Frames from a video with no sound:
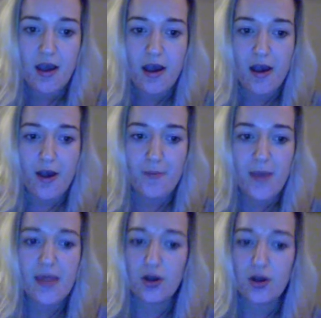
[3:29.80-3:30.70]
And
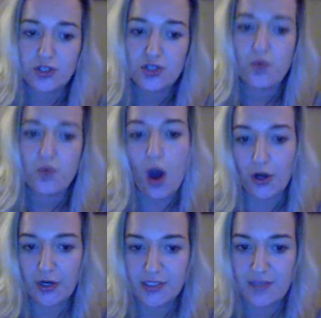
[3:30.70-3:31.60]
then also
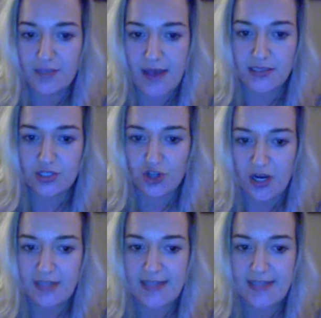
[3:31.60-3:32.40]
water is the best drink